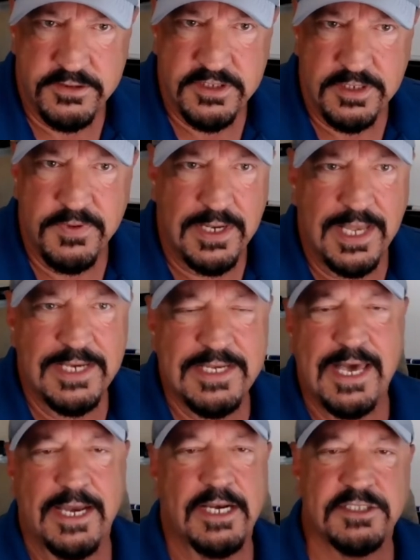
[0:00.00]
or something like
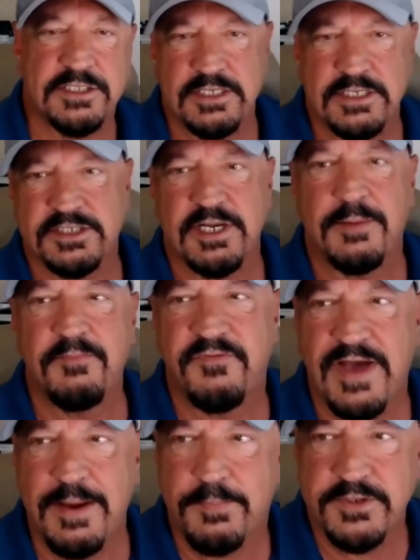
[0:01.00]
that. It's, it's sub
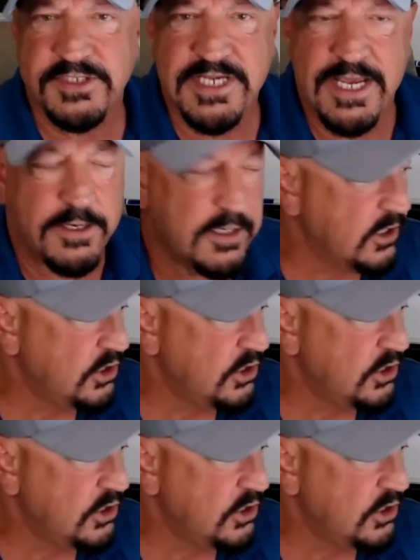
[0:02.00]
5%.